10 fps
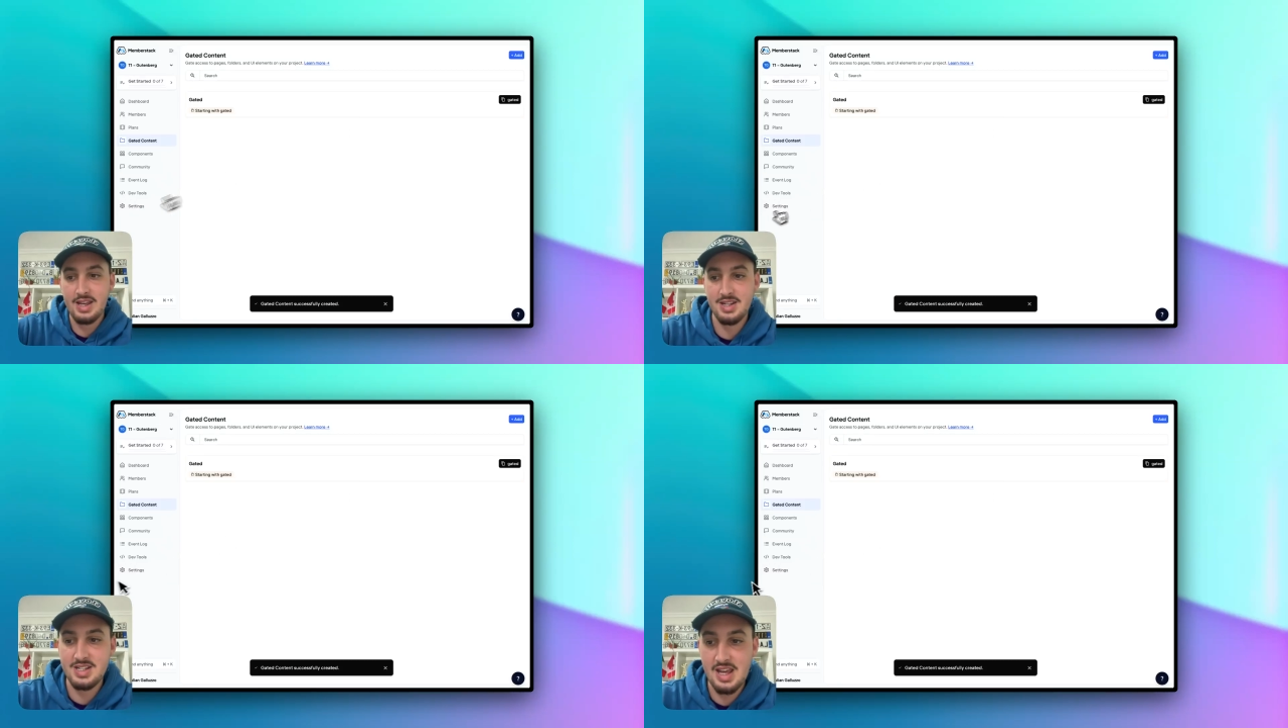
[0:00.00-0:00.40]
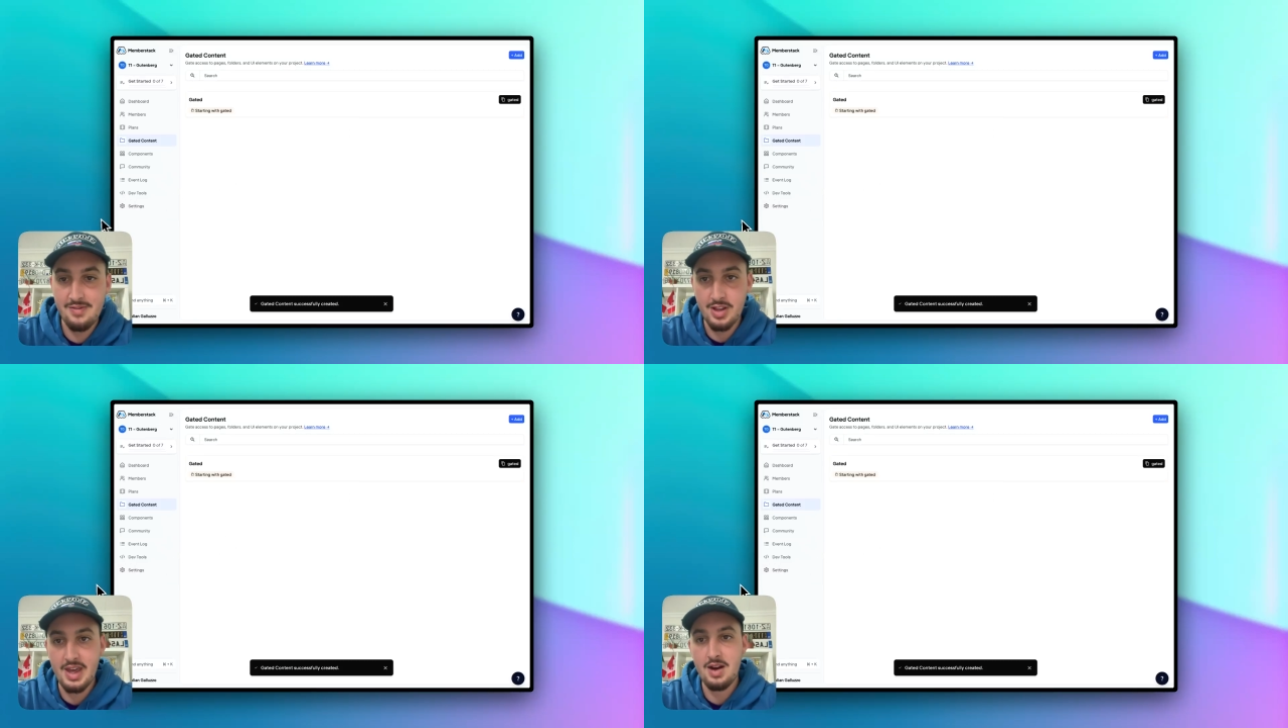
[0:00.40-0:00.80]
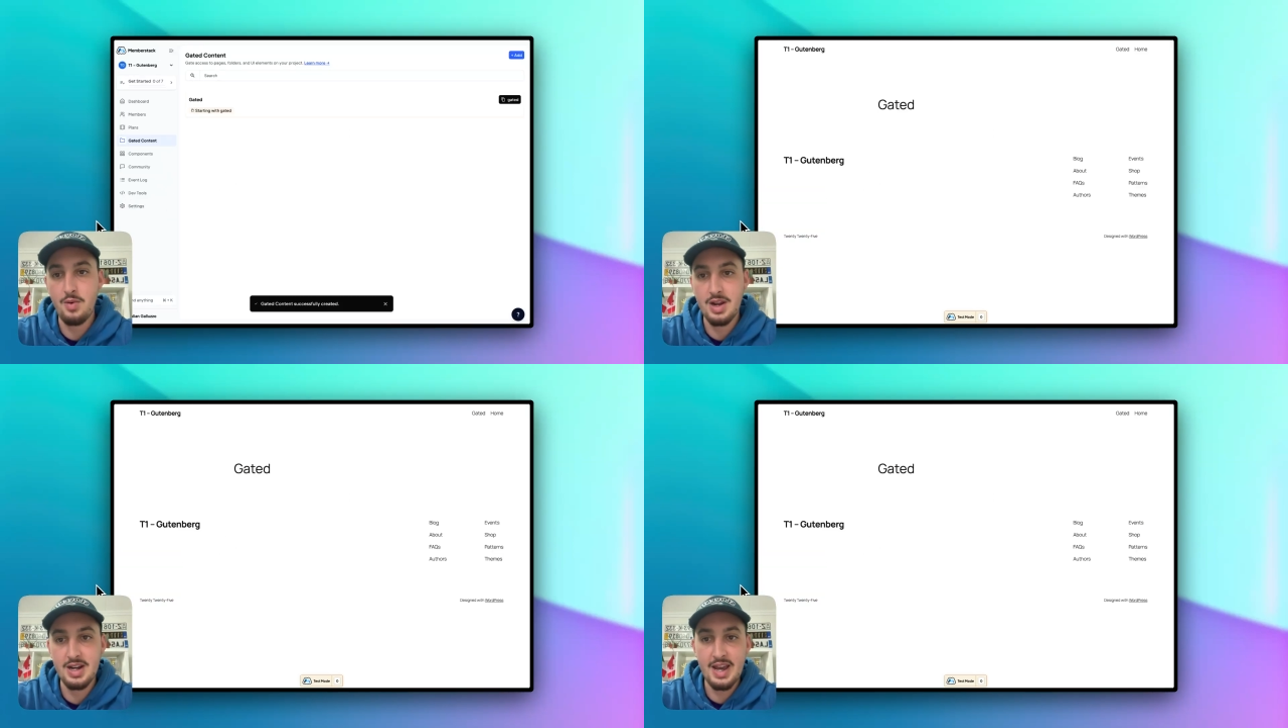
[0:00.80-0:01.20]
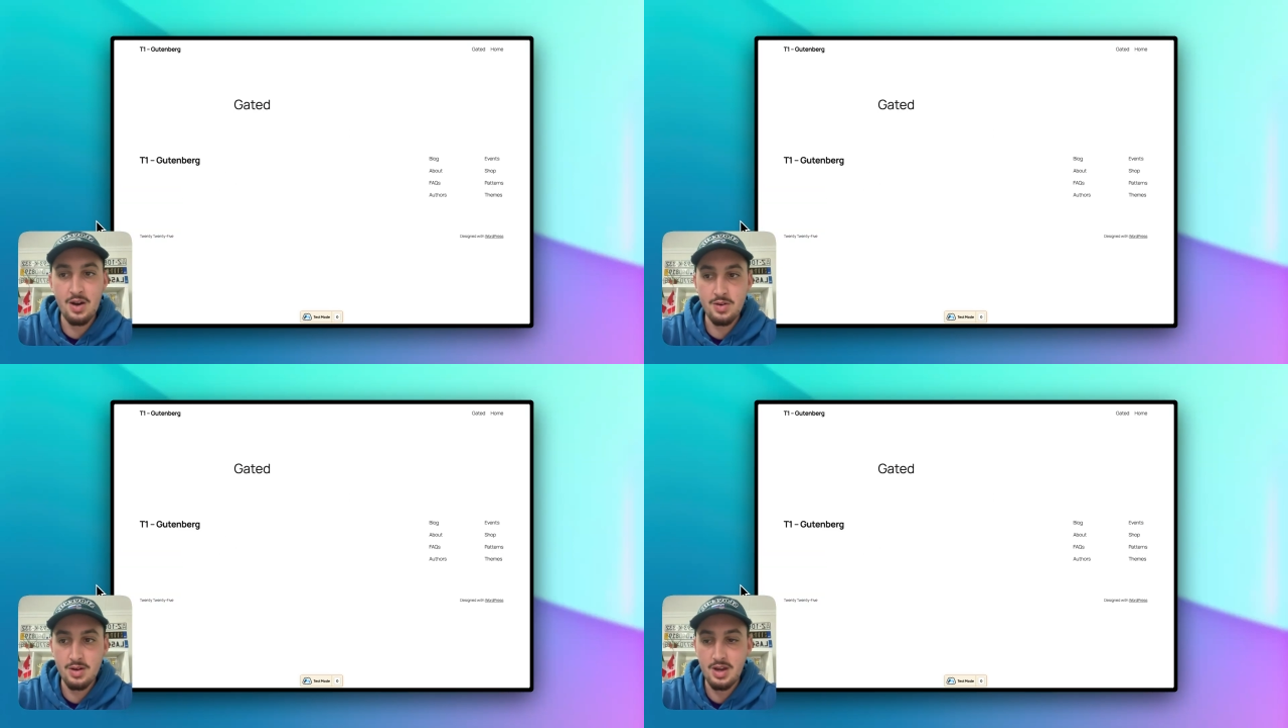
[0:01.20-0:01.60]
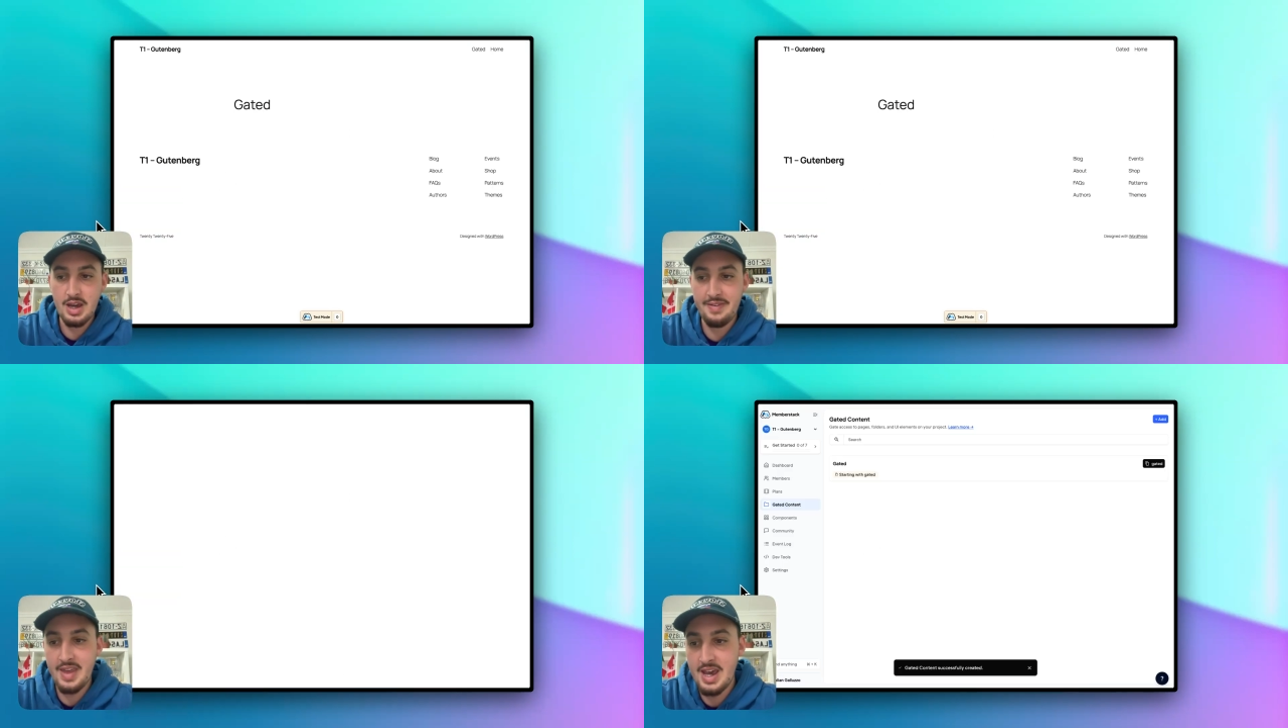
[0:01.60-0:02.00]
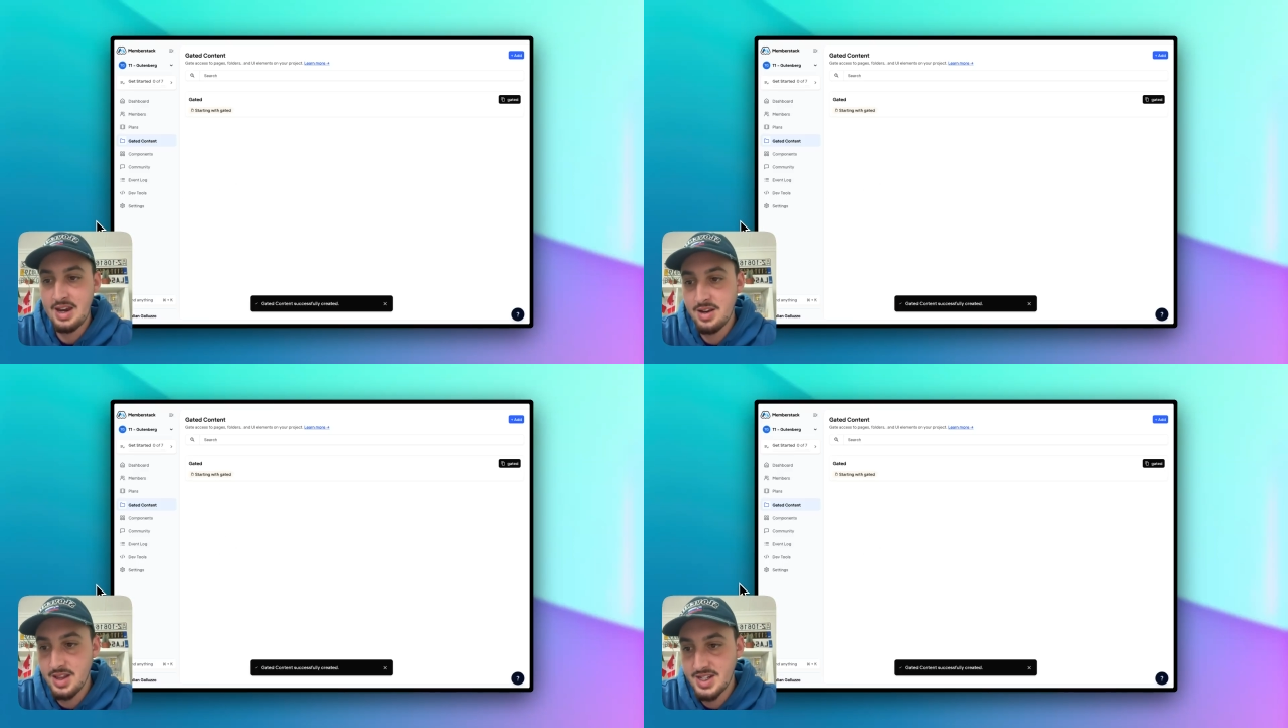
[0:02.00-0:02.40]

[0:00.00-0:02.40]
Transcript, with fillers: and hit save on that right now. And then